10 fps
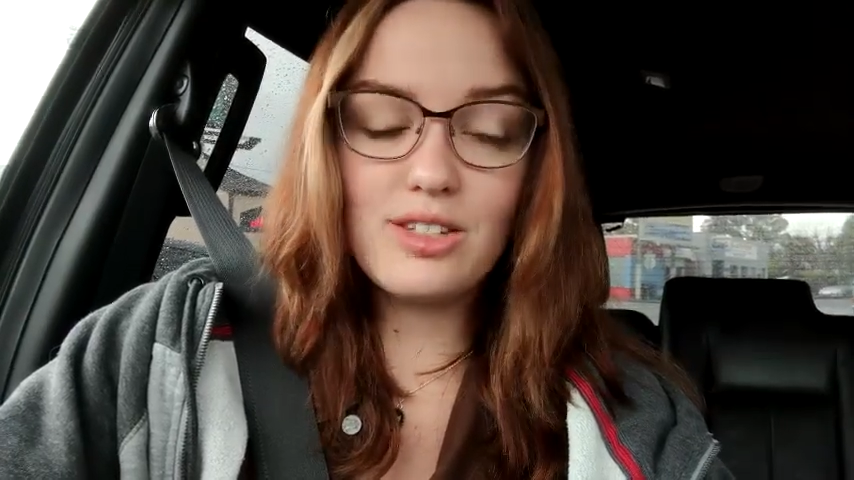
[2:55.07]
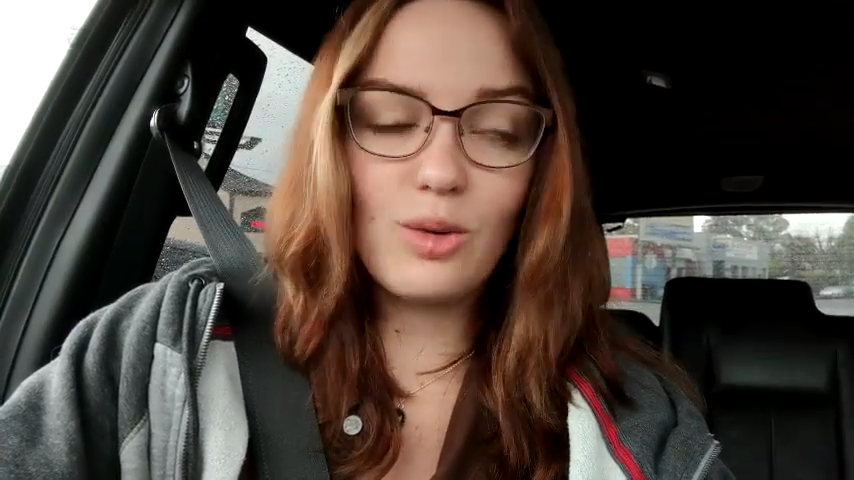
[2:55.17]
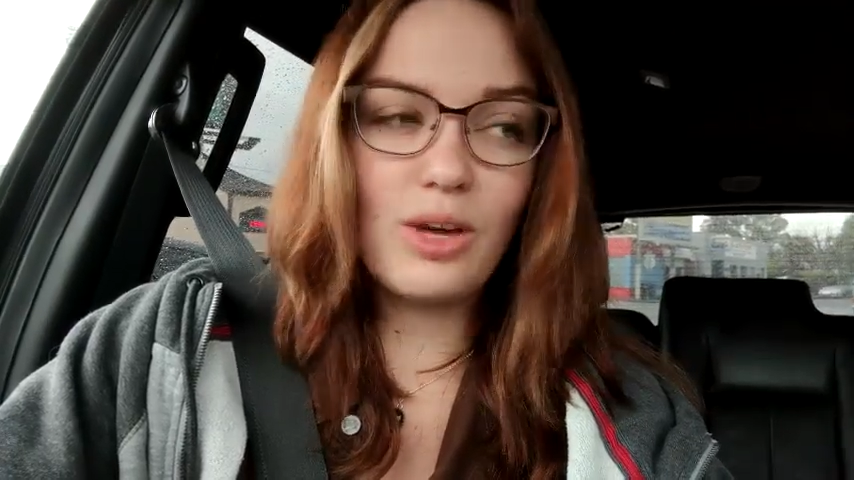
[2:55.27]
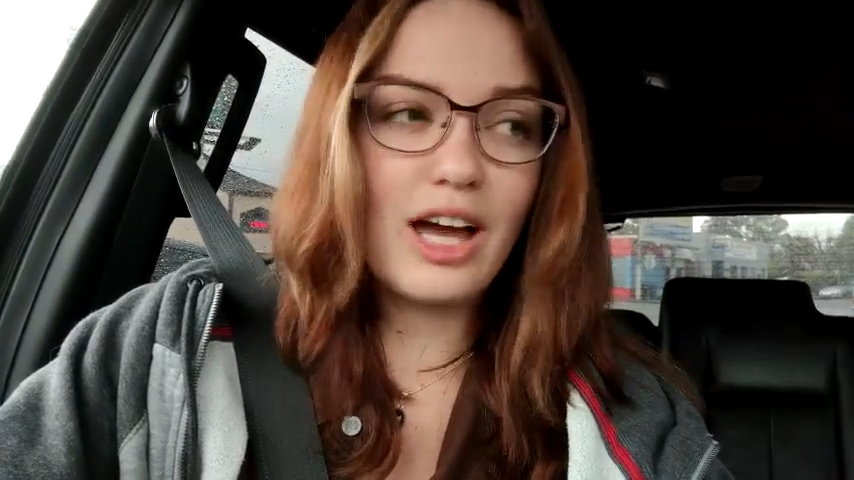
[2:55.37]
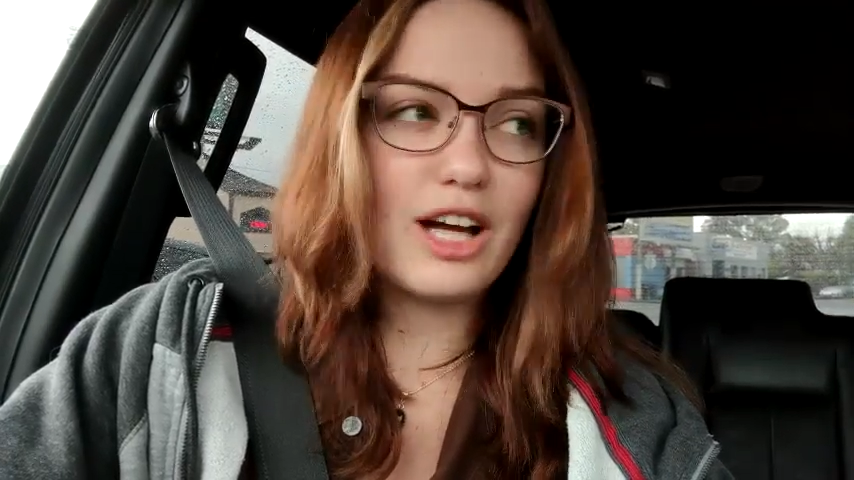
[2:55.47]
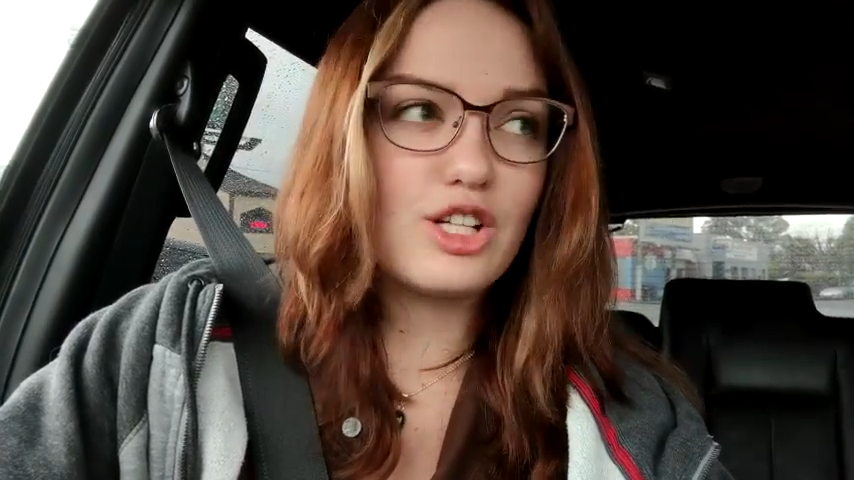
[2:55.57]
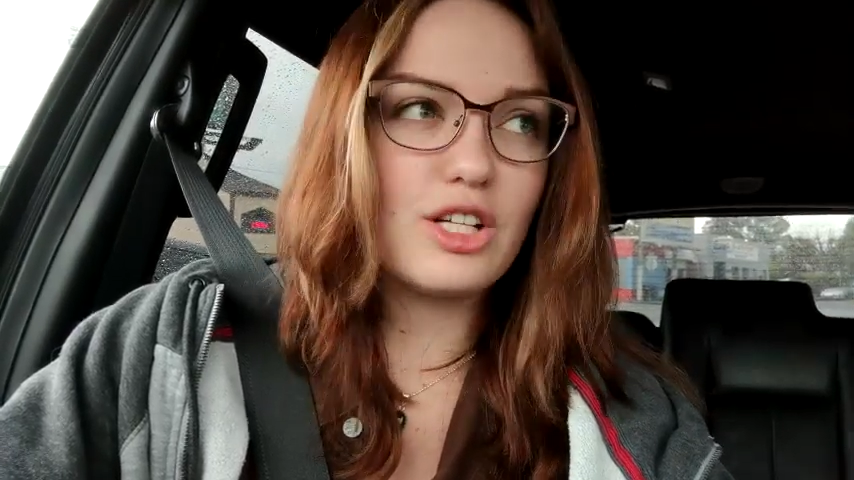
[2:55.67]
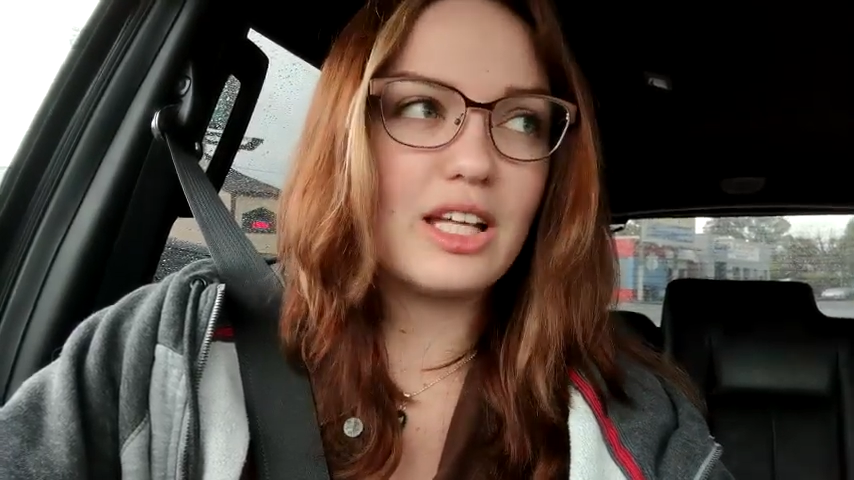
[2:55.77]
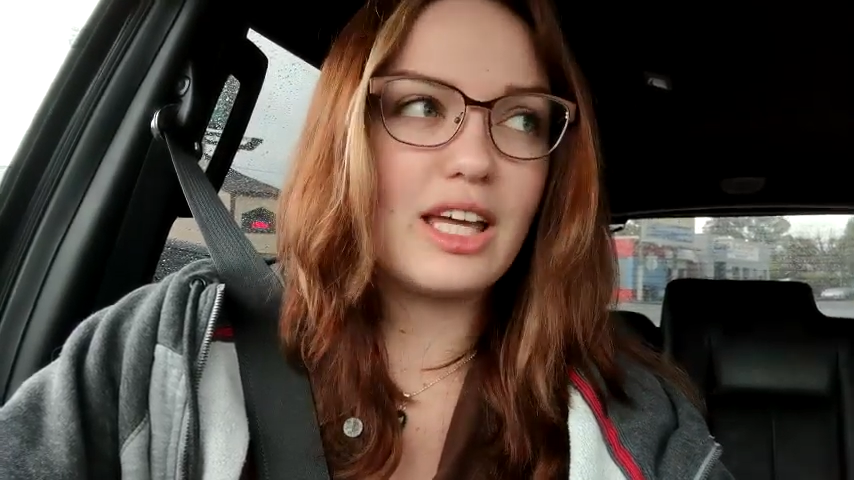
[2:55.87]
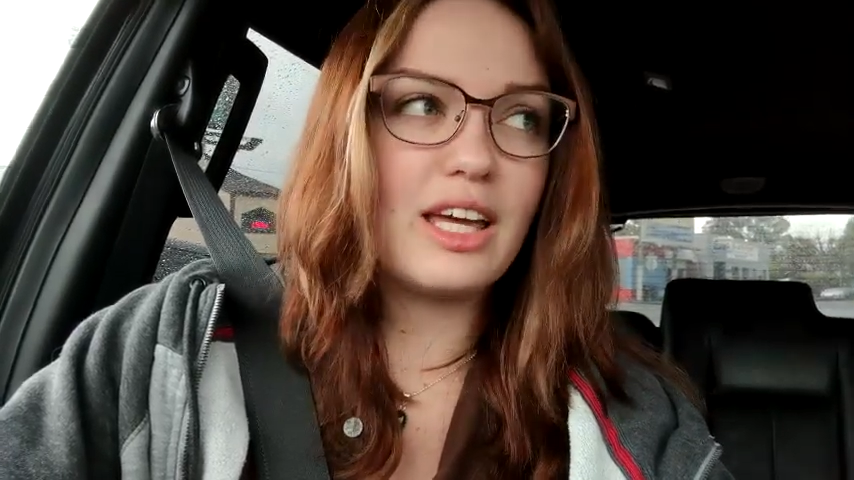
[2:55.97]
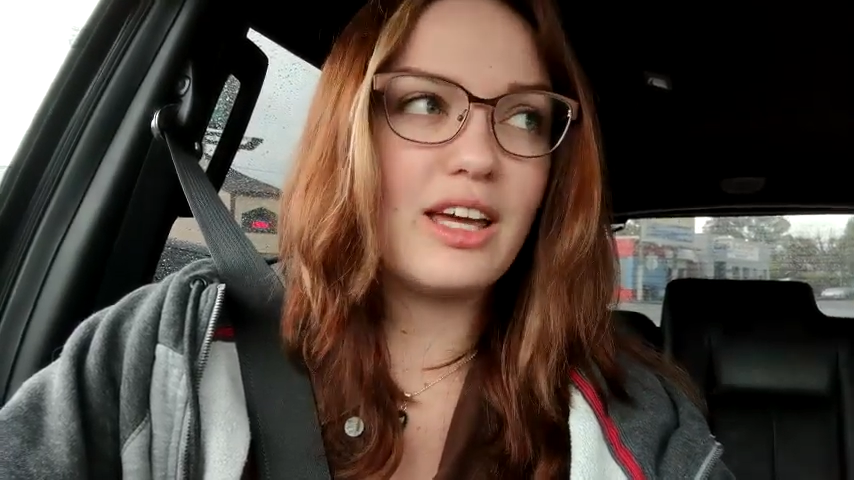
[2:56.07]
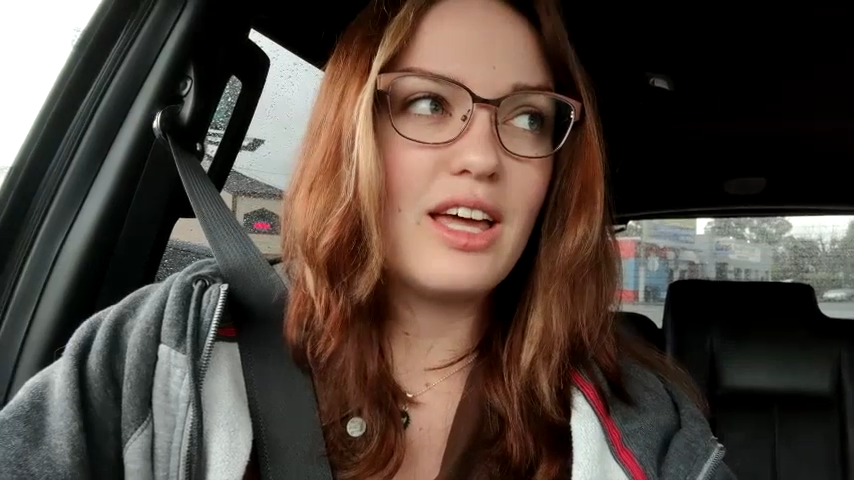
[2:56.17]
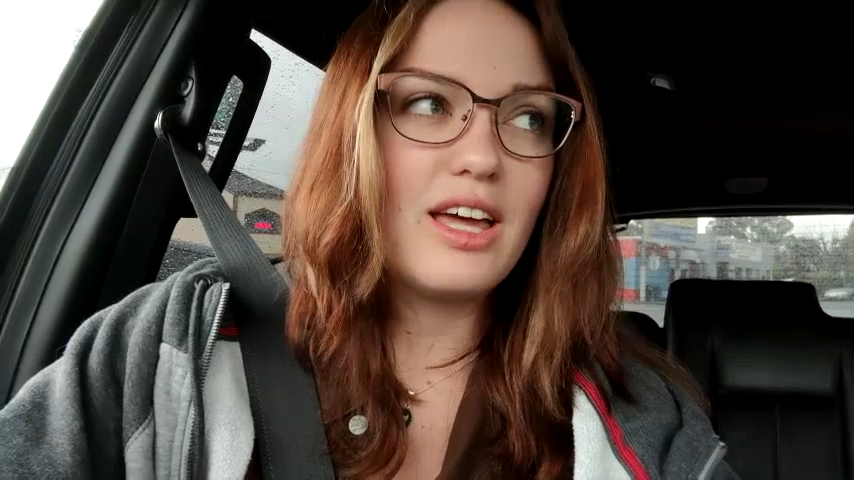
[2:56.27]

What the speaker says: so we actually